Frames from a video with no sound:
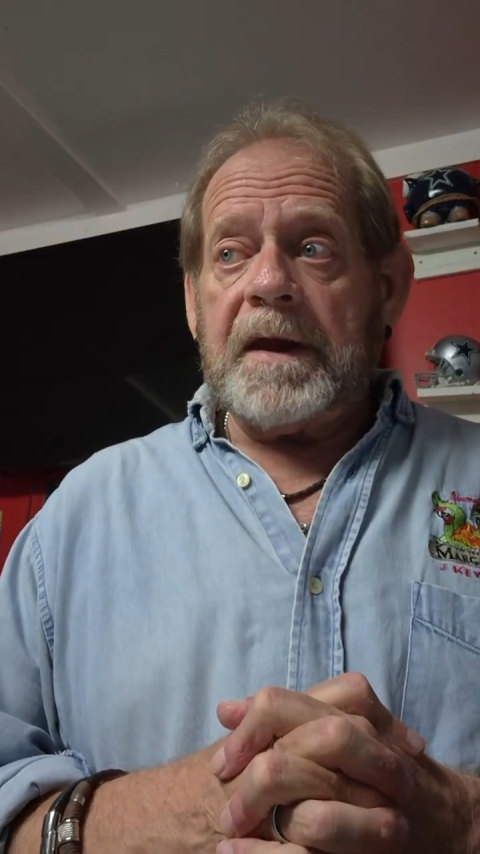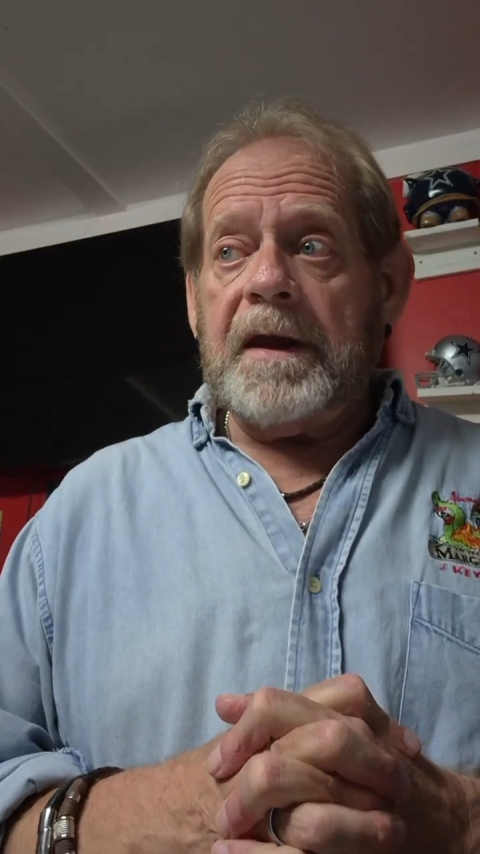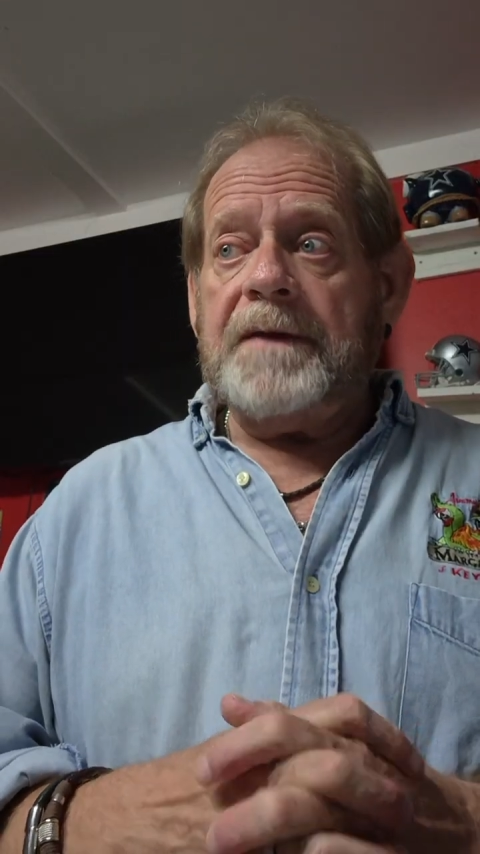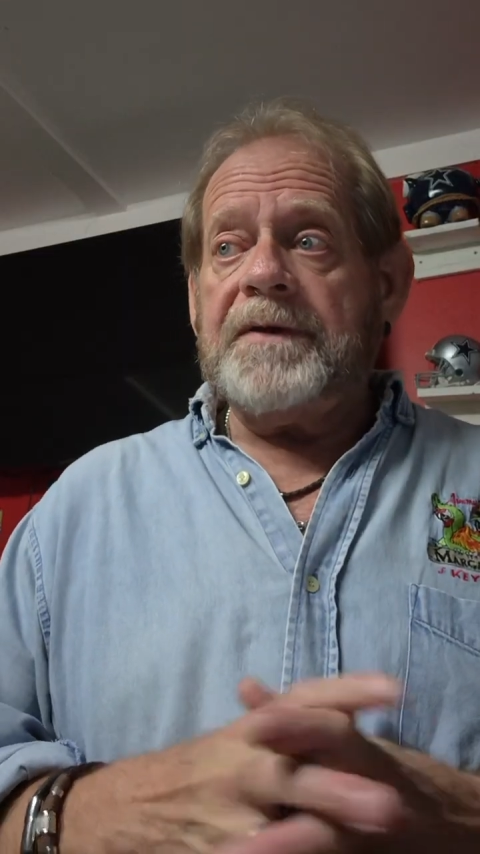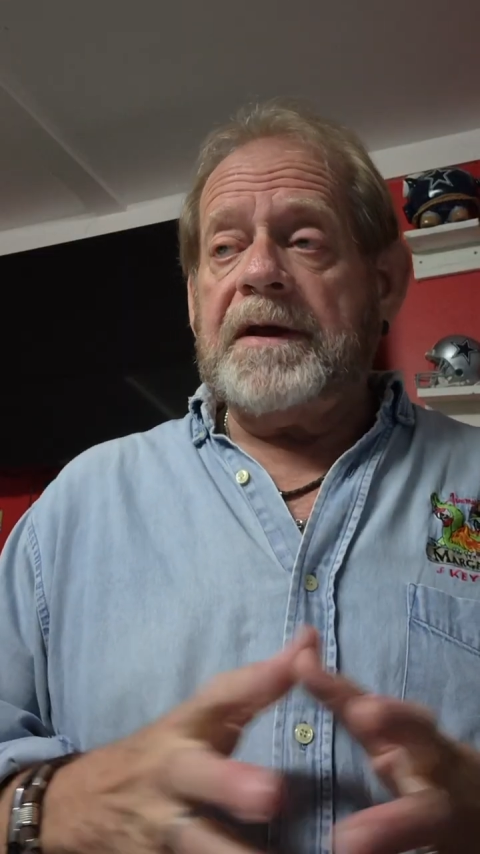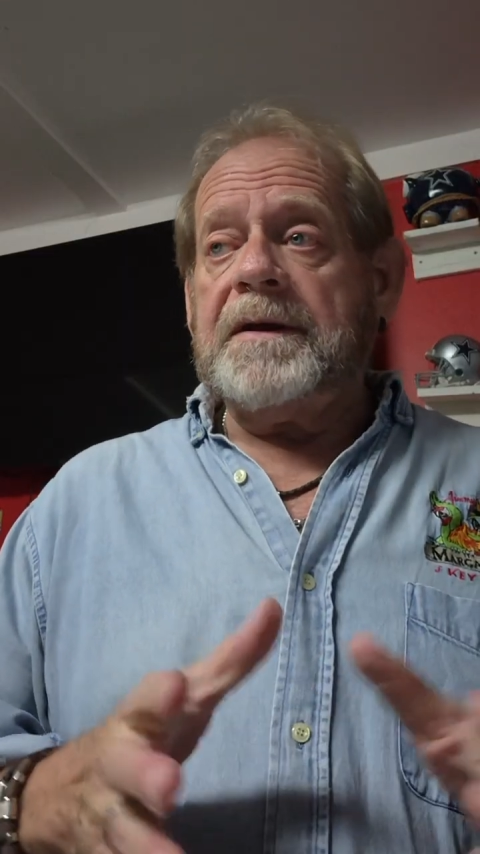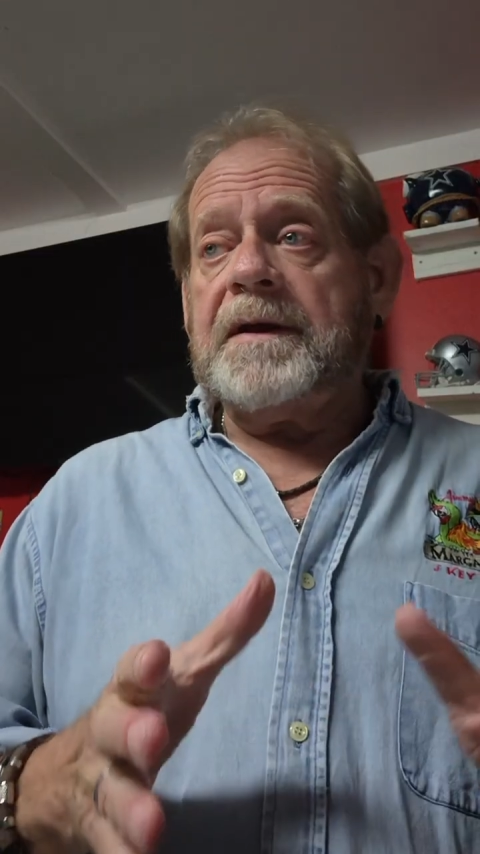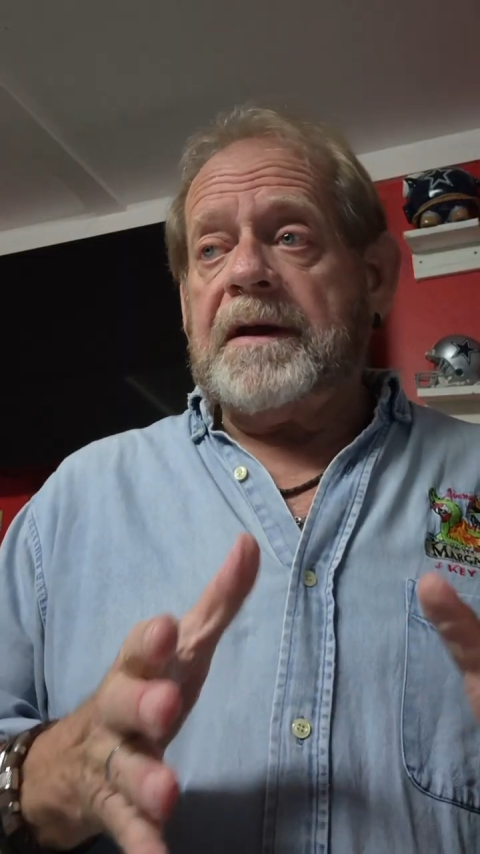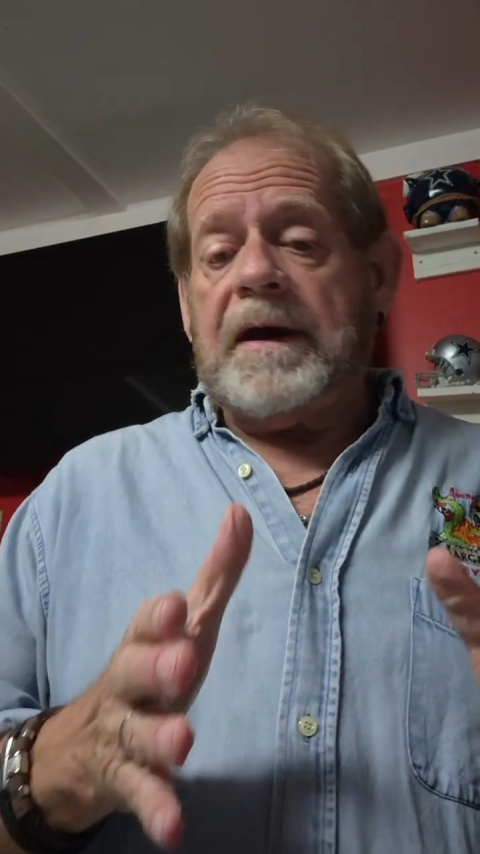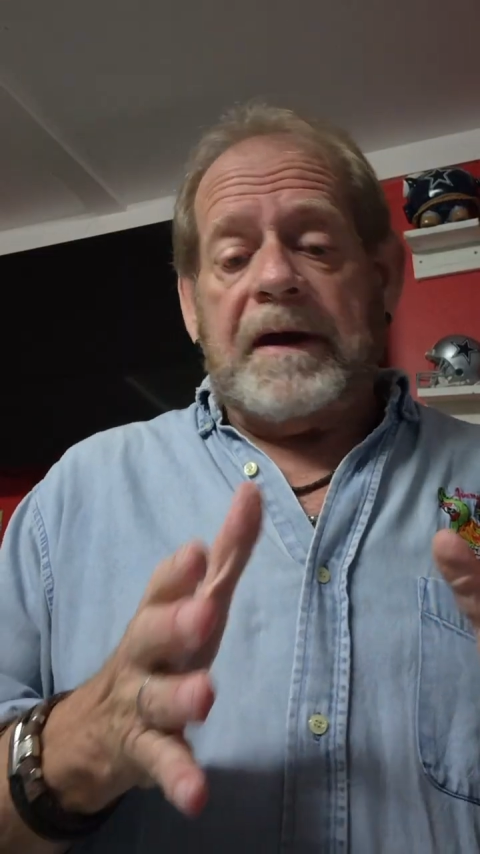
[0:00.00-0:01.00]
And
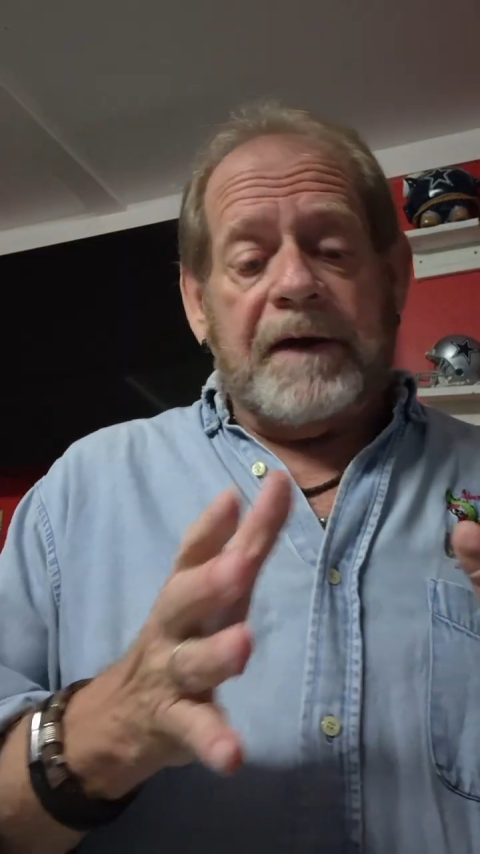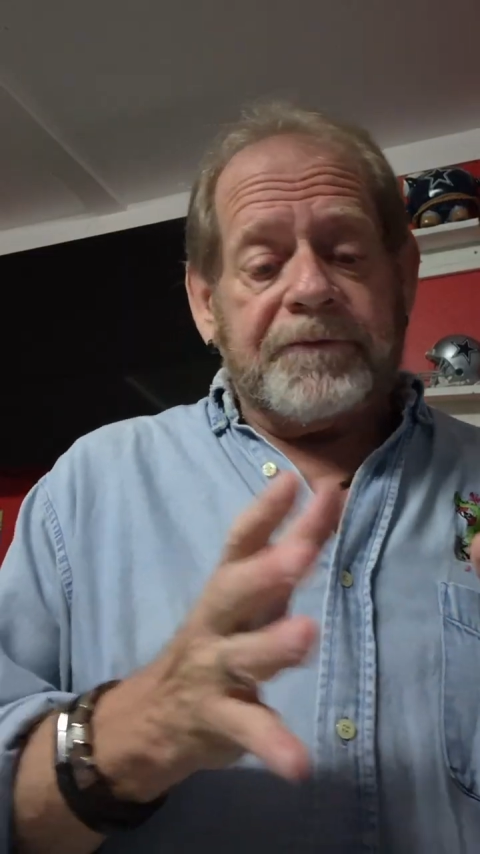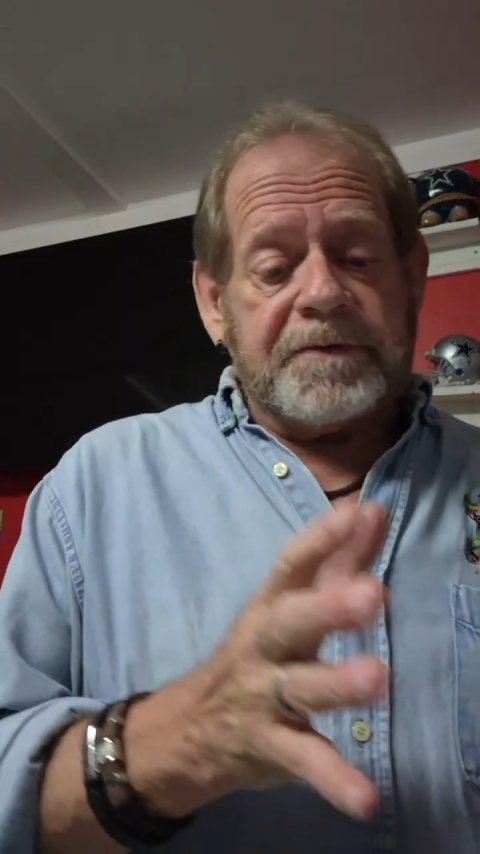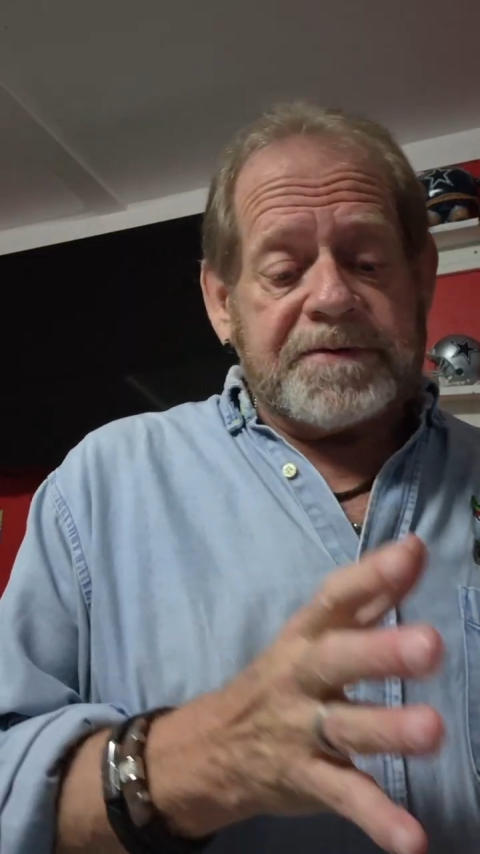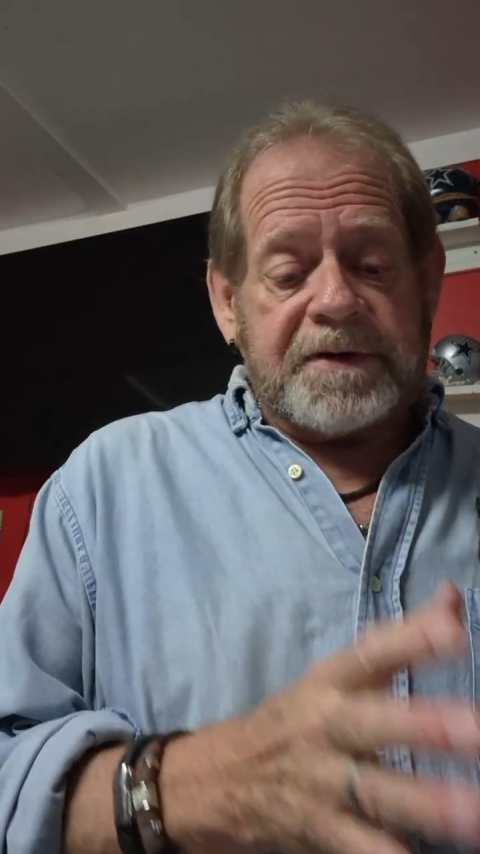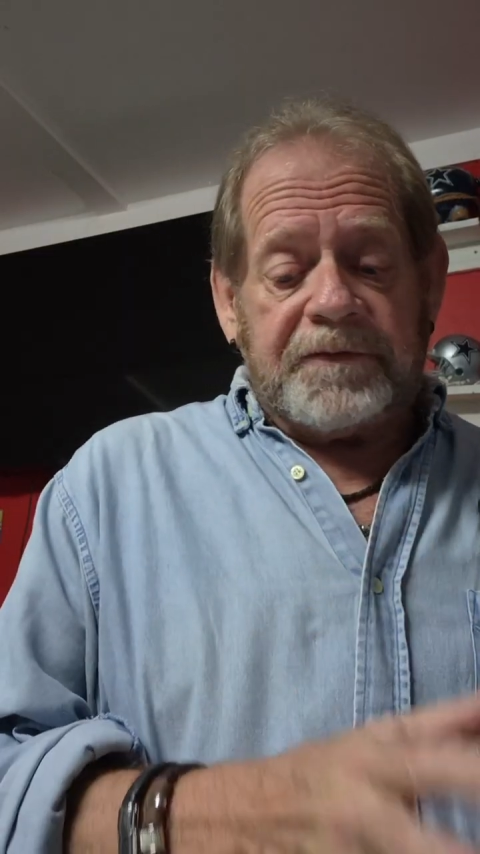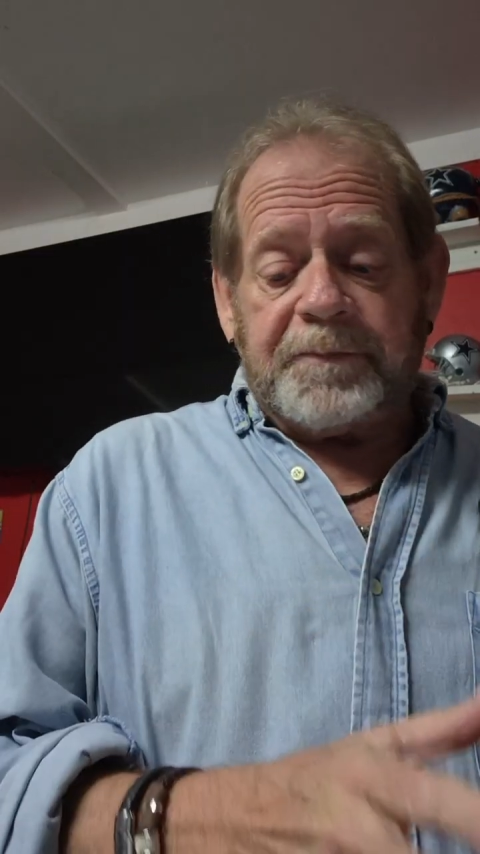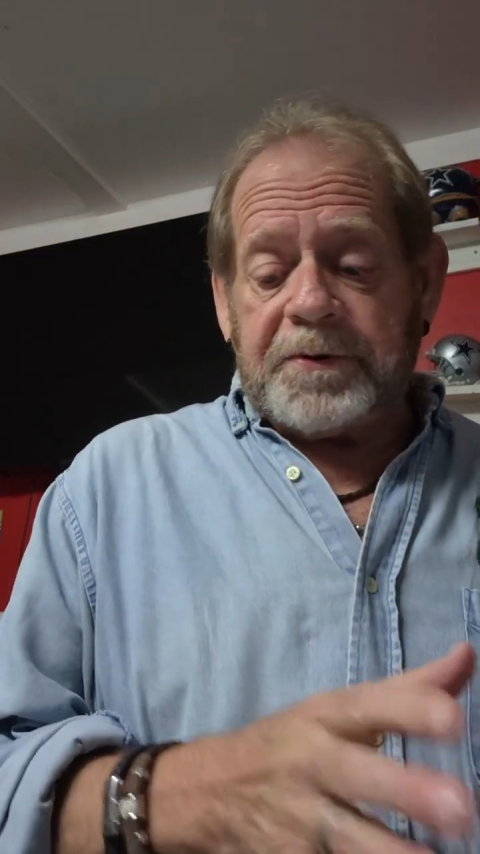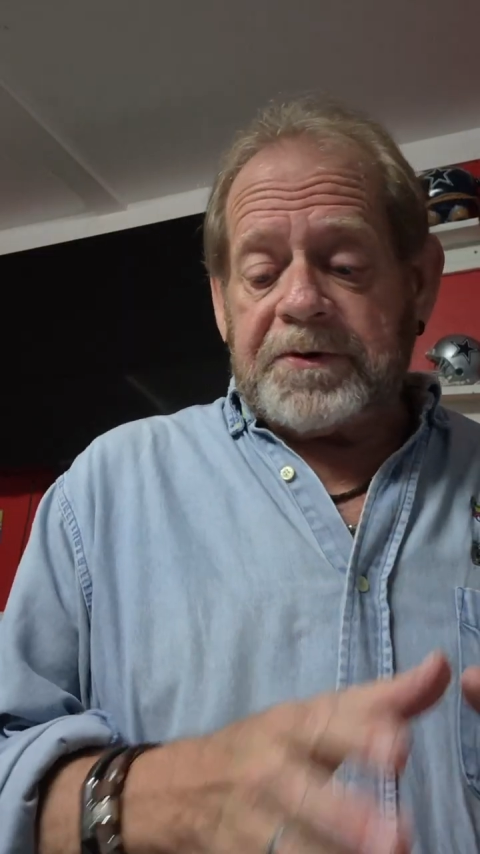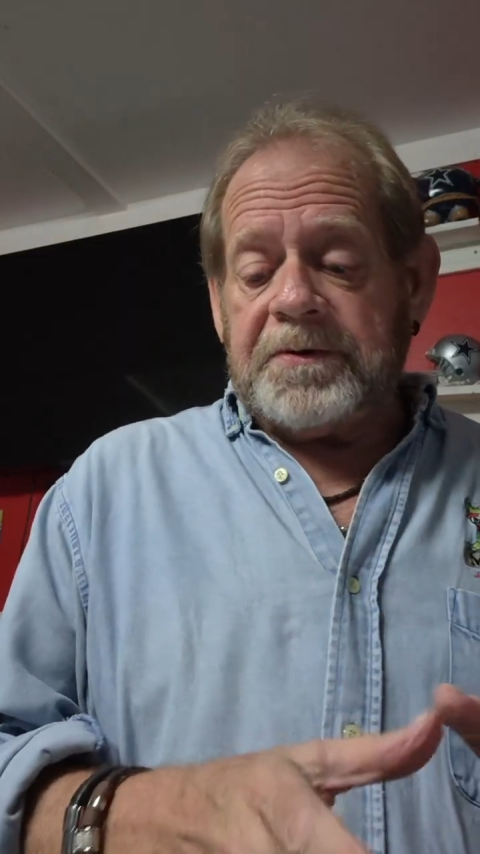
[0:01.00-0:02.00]
then after stuff's
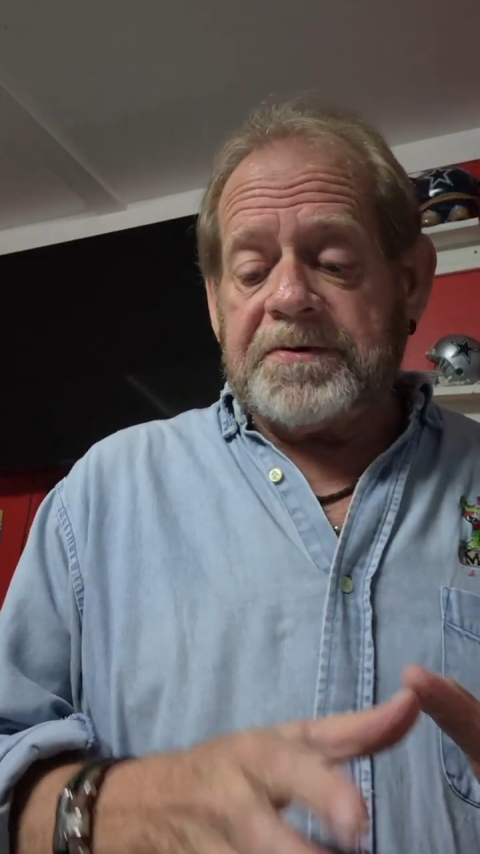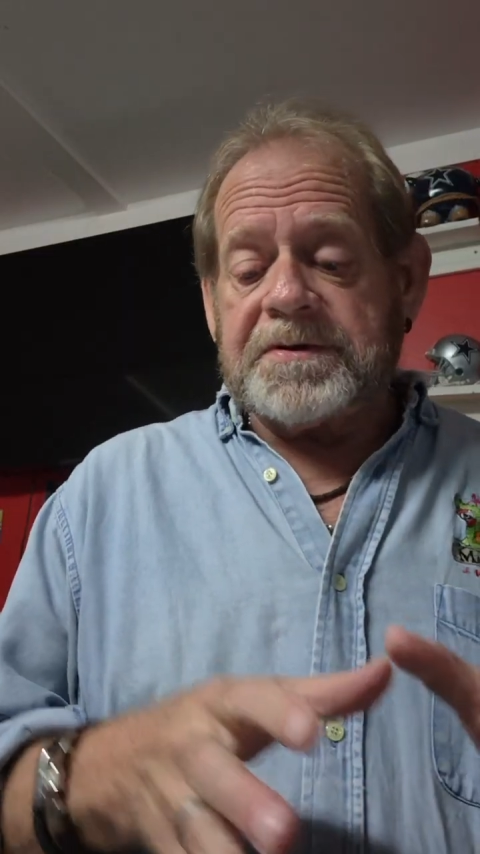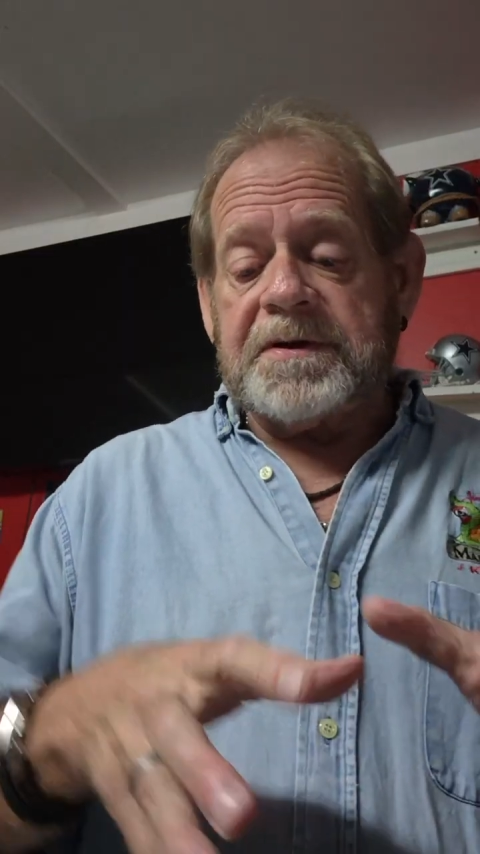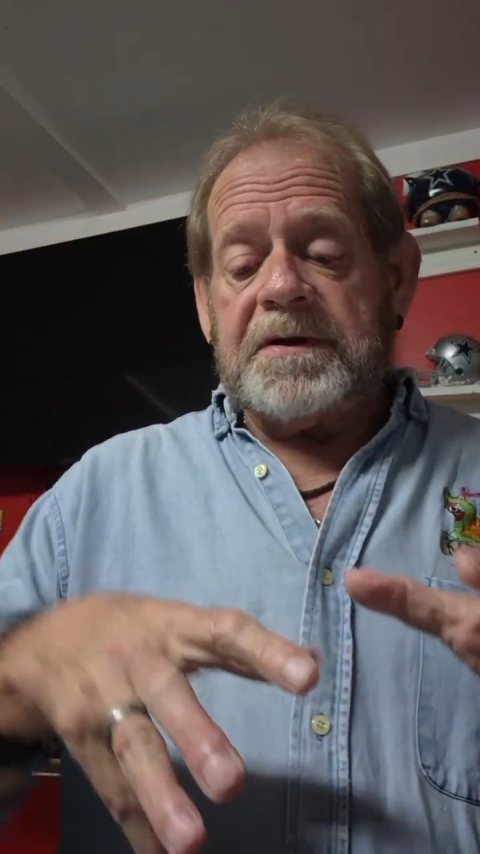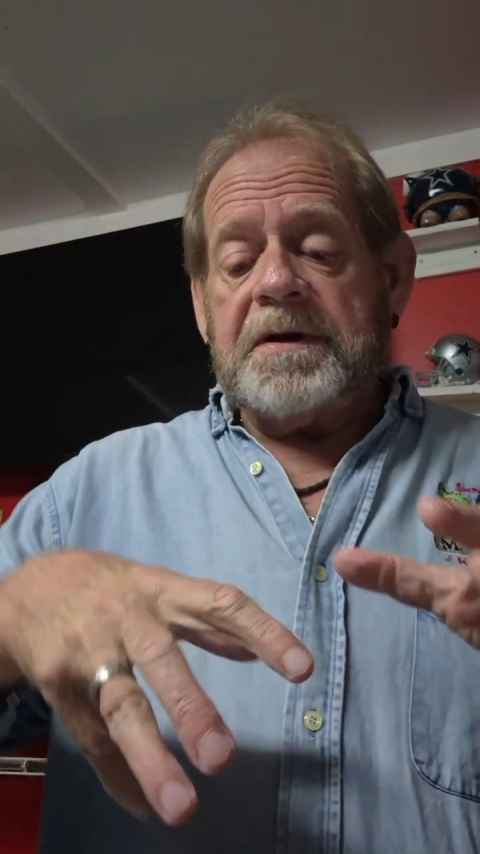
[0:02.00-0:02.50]
produced,